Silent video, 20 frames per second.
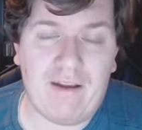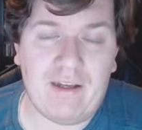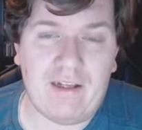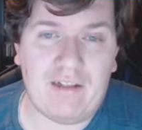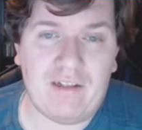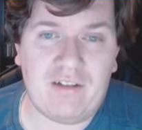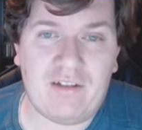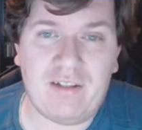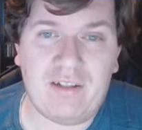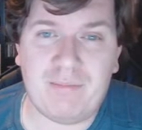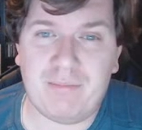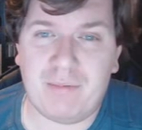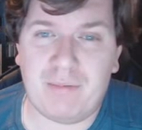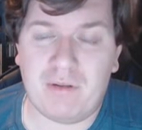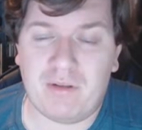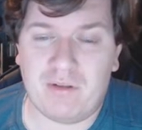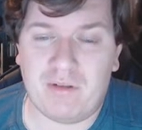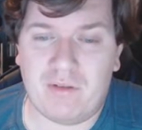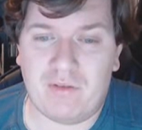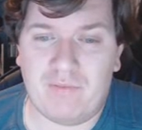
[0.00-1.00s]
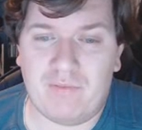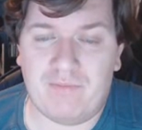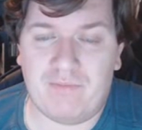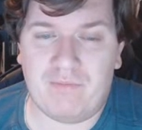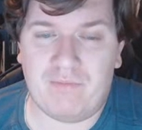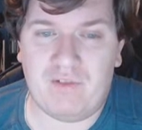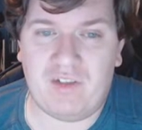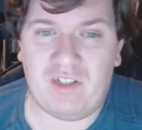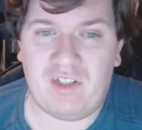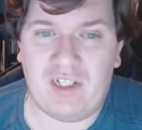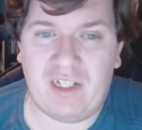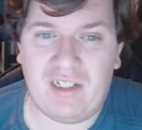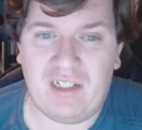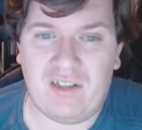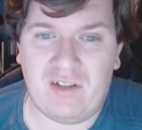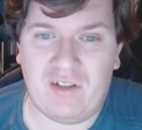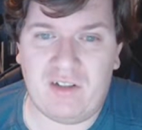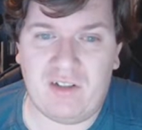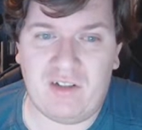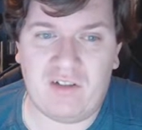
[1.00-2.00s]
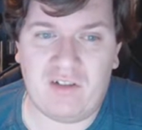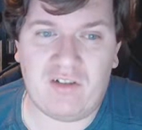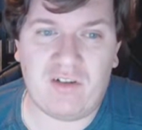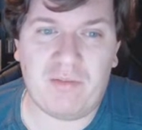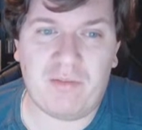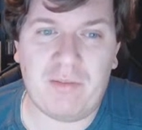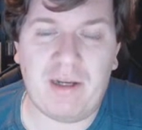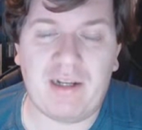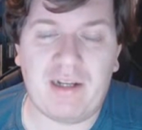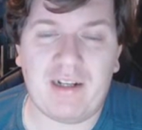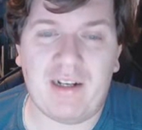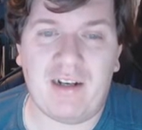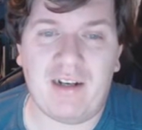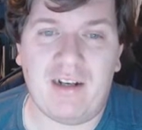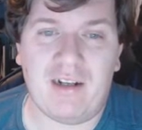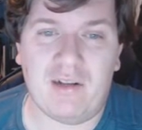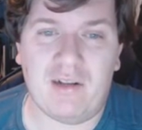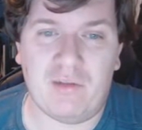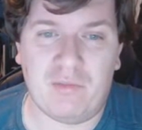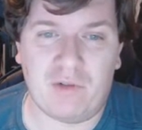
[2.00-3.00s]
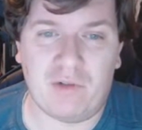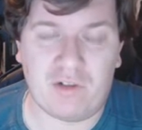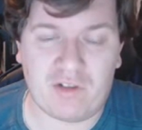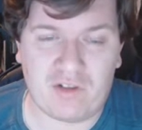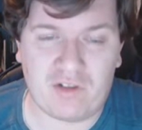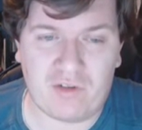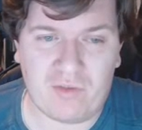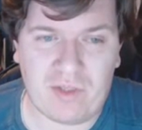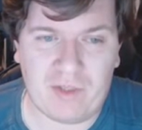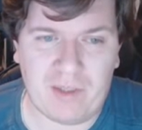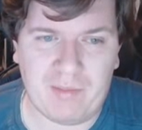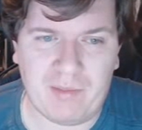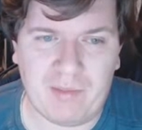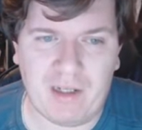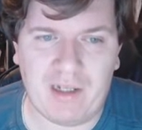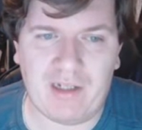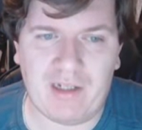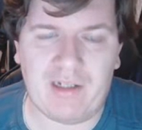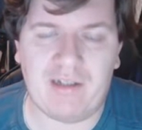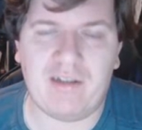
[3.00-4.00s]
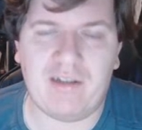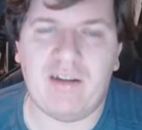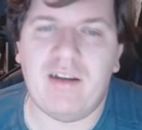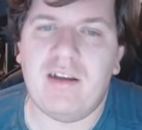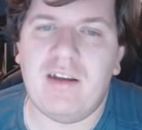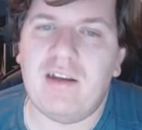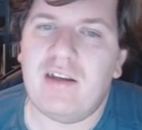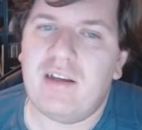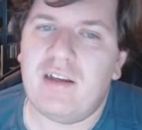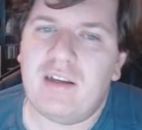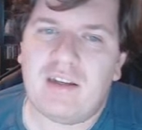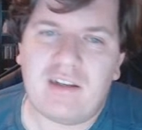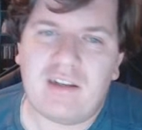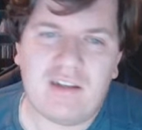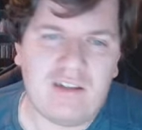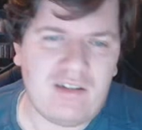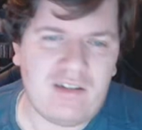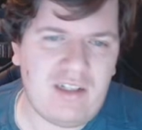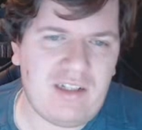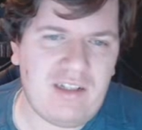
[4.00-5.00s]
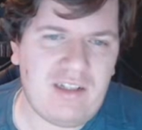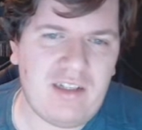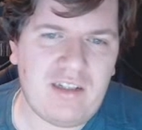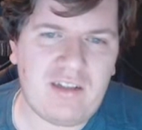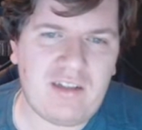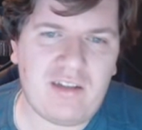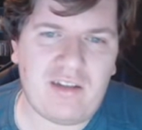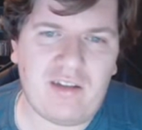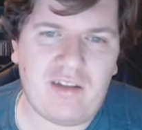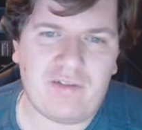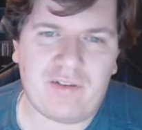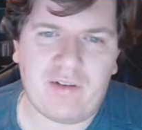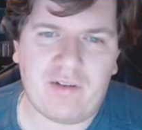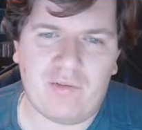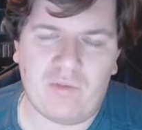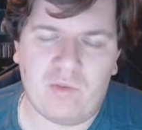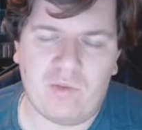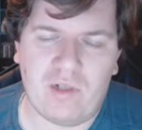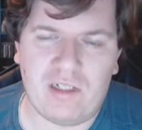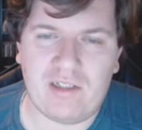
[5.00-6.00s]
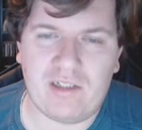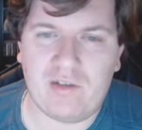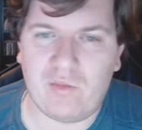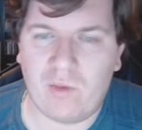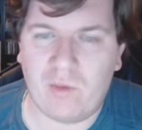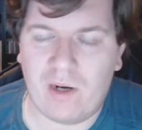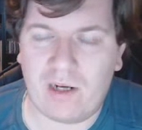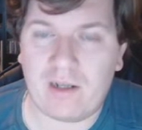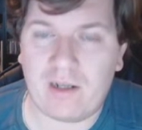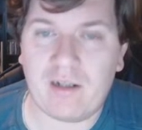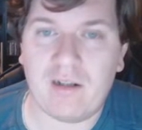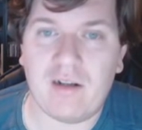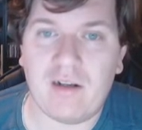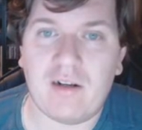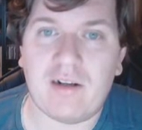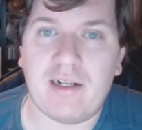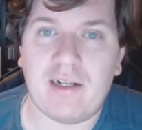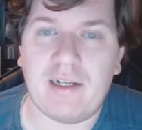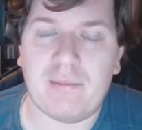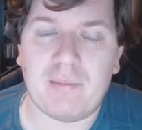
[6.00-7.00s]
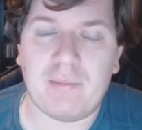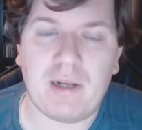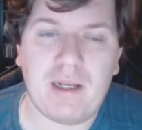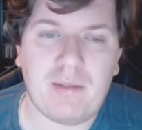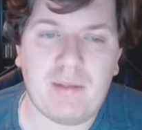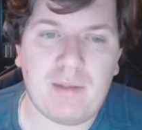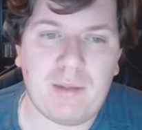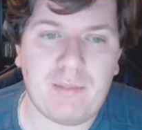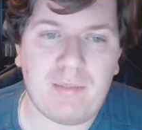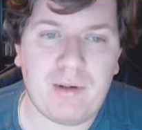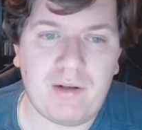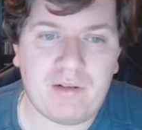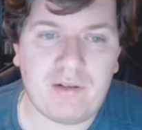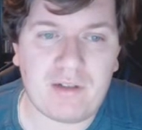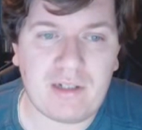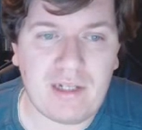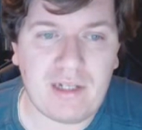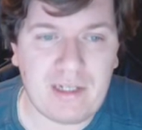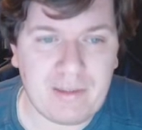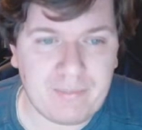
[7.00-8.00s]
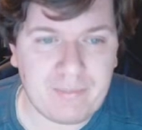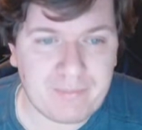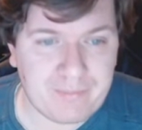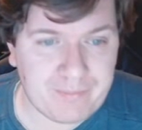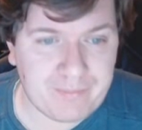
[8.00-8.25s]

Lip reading: simple changes to make it a little more streamlined, because initiative can really drag along in a play-by-post game.